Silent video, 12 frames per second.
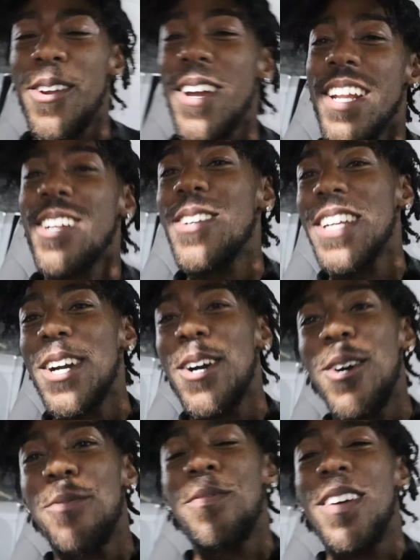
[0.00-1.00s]
We're ready to hurry and go
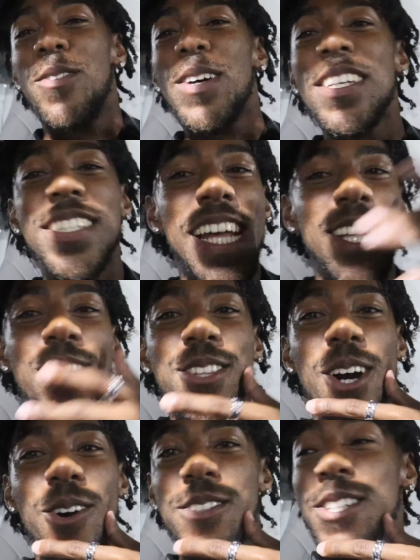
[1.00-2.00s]
home. What else did I learn,
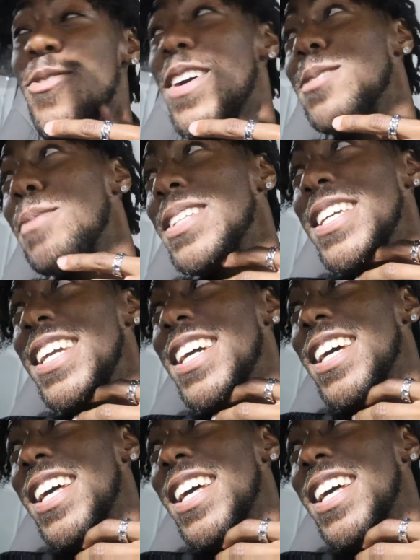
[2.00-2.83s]
though? Did you find a spot to eat?